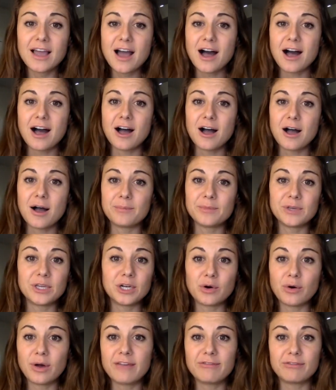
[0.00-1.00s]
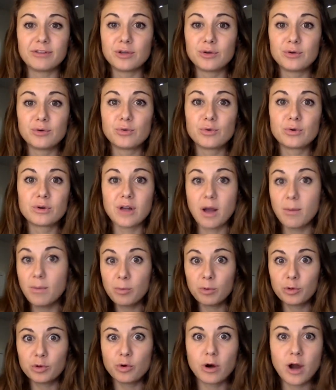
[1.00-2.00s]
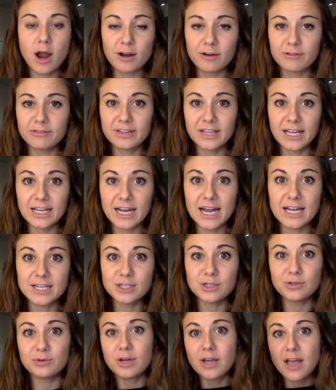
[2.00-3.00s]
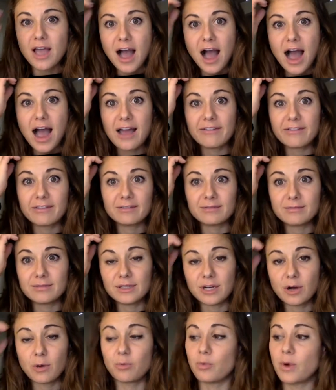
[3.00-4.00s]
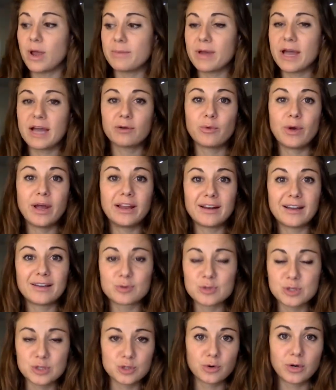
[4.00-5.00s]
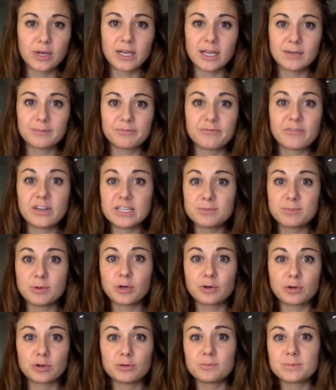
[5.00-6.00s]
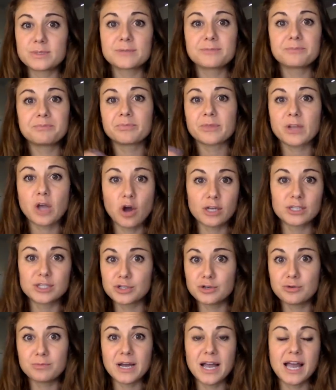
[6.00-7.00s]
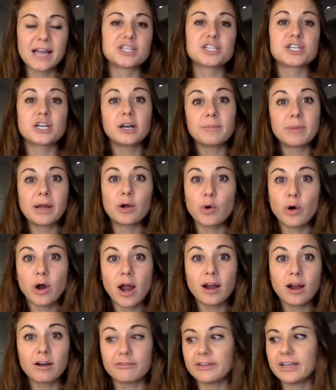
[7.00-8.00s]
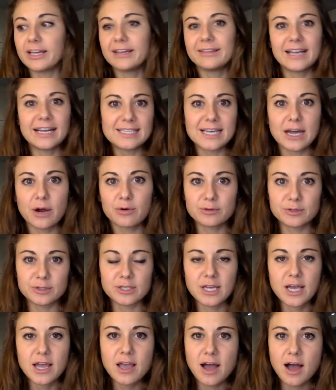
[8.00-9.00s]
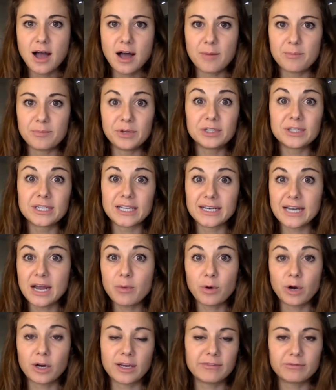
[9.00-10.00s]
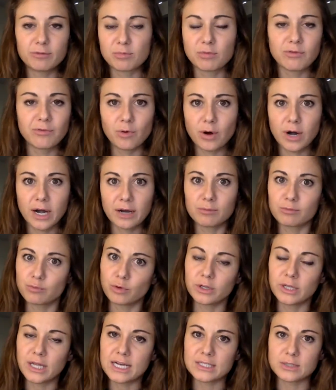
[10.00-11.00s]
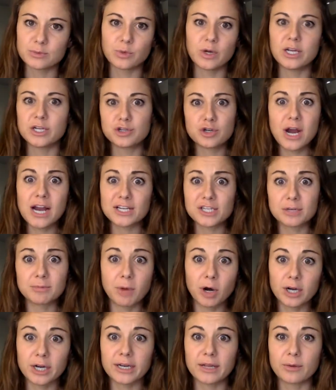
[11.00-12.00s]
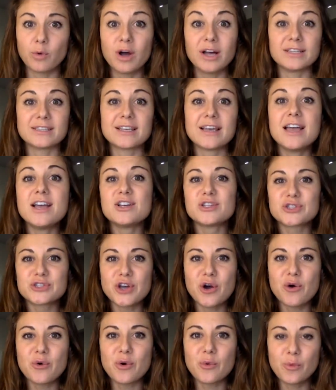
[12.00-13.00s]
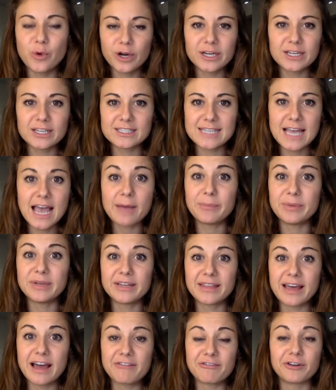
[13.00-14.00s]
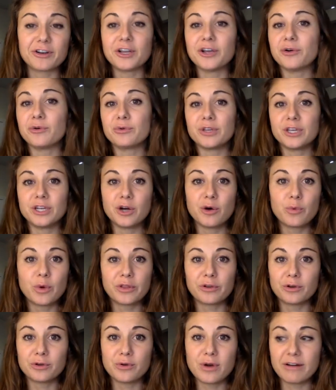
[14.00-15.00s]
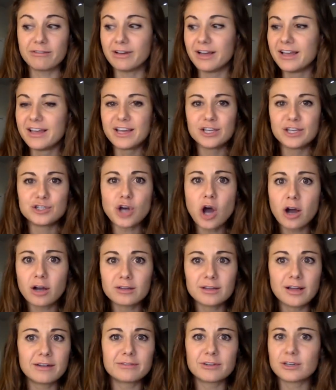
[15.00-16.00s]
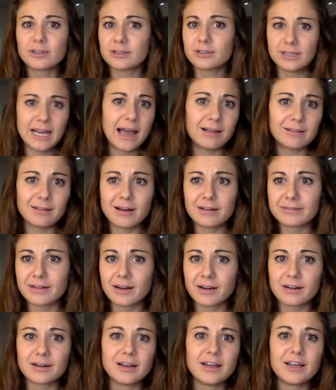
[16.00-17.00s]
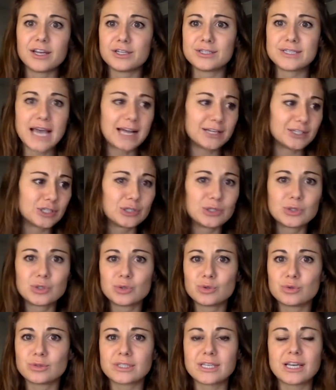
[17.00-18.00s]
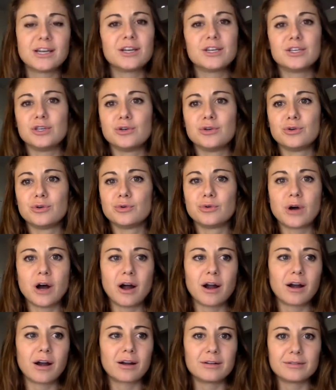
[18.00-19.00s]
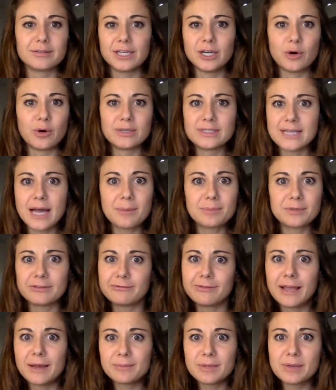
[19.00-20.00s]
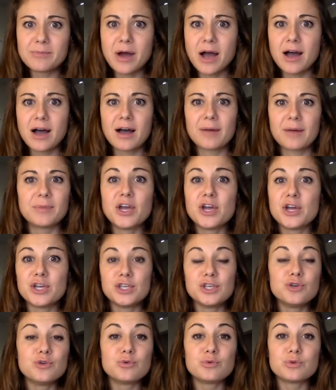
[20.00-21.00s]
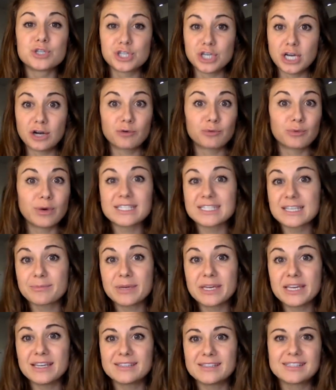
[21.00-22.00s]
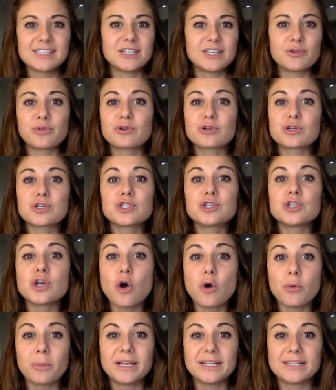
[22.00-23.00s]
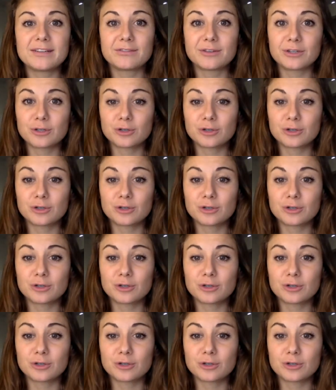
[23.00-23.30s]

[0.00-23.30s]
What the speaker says: You know, if you come up with choreography like I do, way back when I was joining Facebook groups on Zumba and sharing my choreography, and that's how I was building a network even before I realized what attraction marketing was. So we're going to tap into that for you. You know, whether you have dog lover, cat lover, tattoos, you are, adopted family mom, you share recipes, there's so many different